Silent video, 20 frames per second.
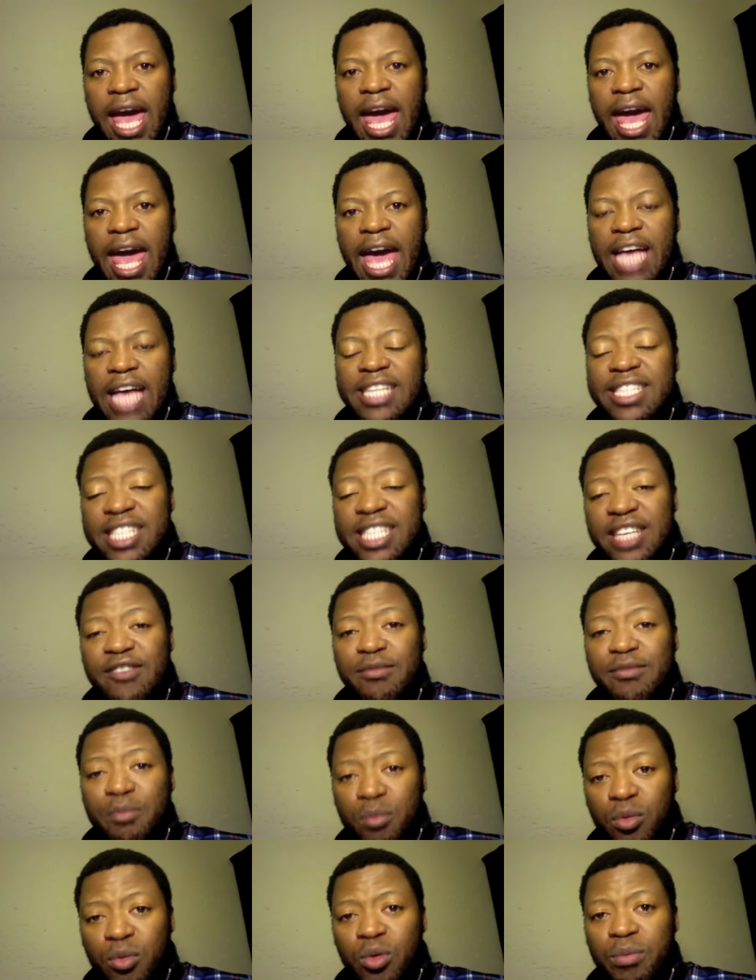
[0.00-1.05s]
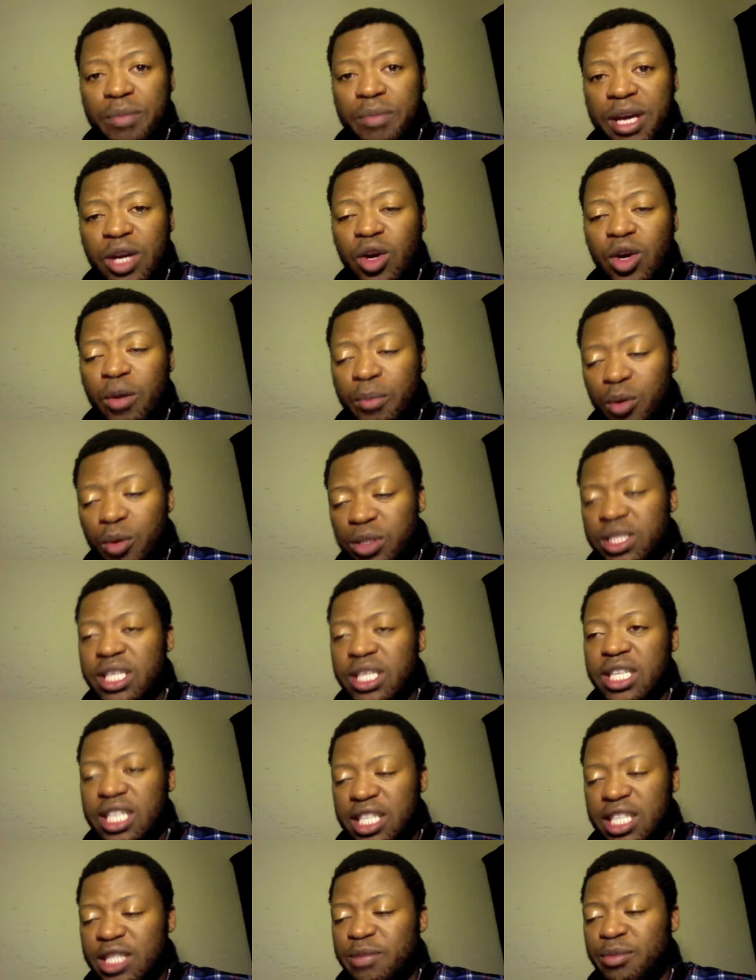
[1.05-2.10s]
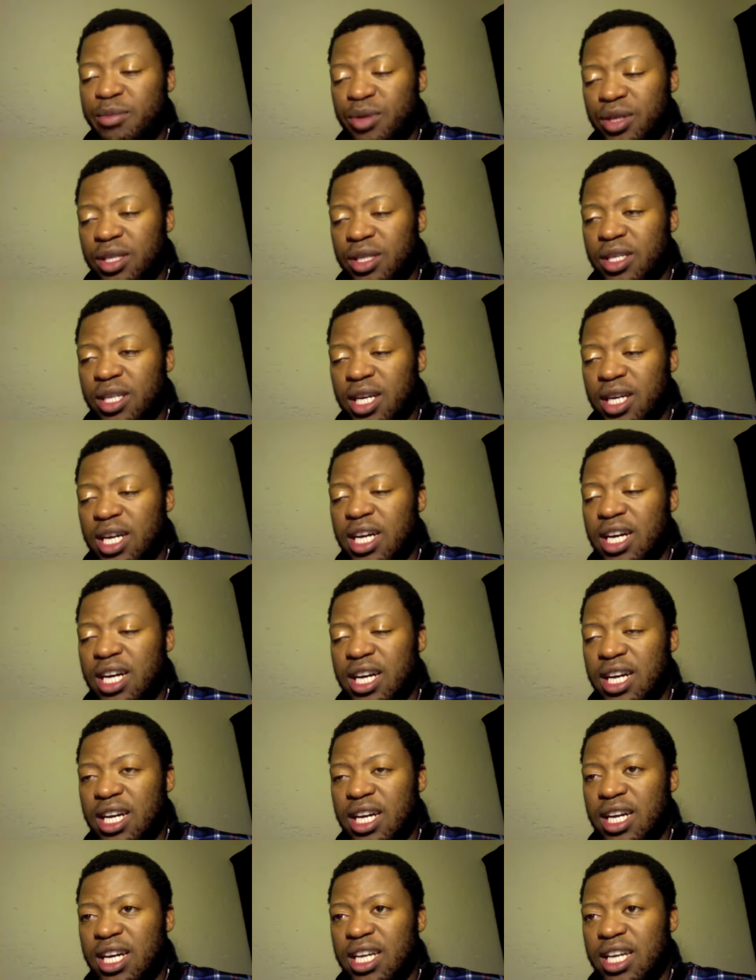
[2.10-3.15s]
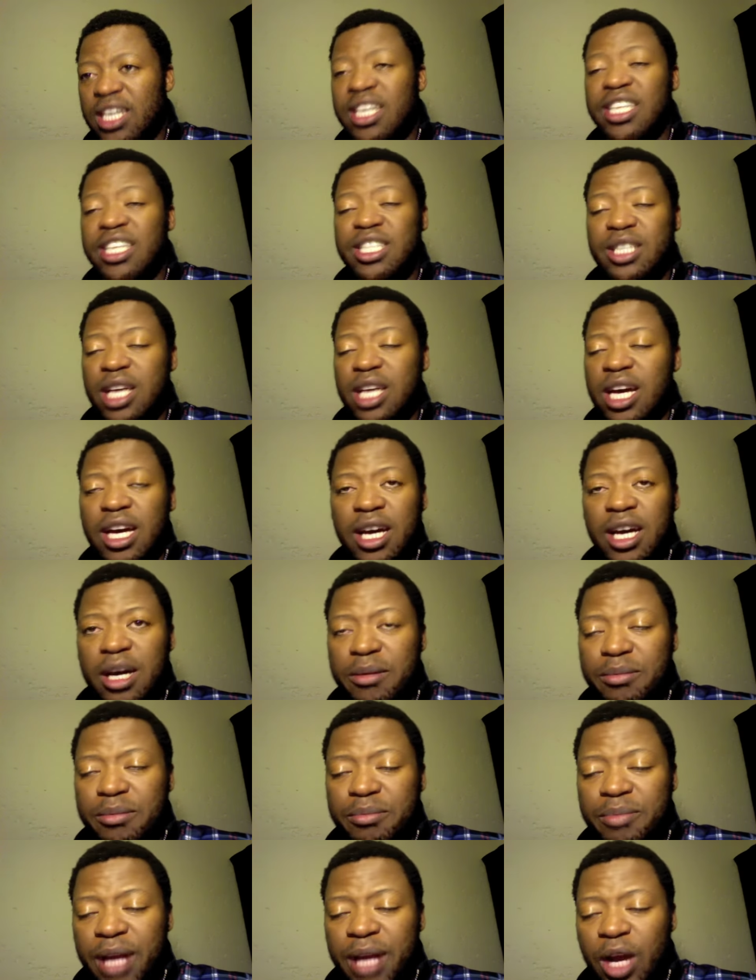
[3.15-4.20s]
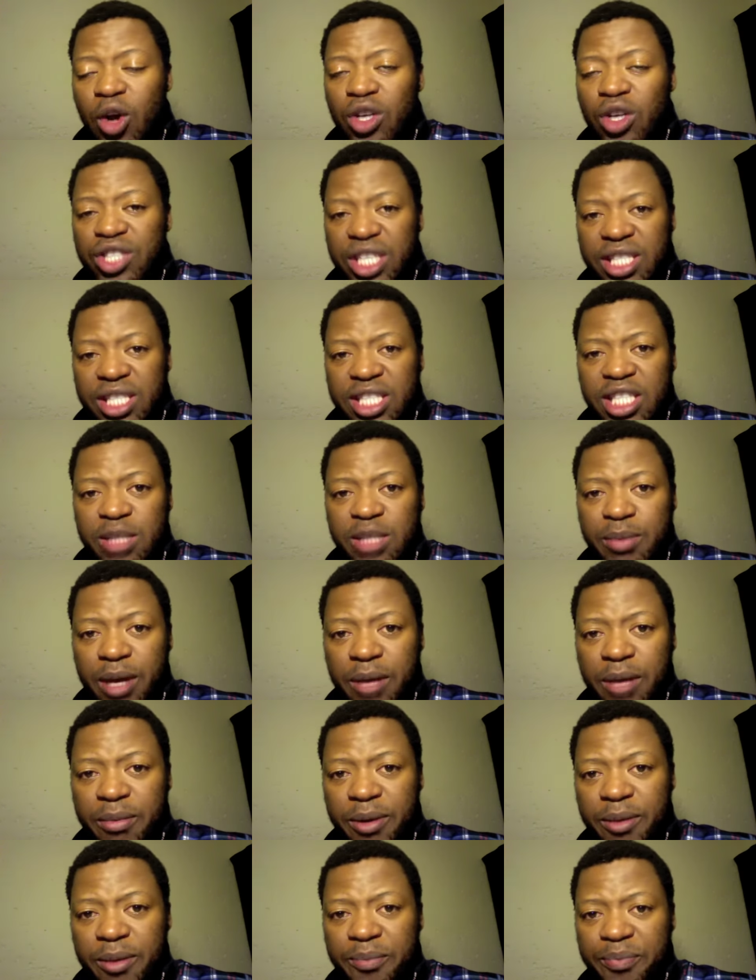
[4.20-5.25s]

As Steve Biko put it in his book, uh, in his uh, uh Black Consciousness paper,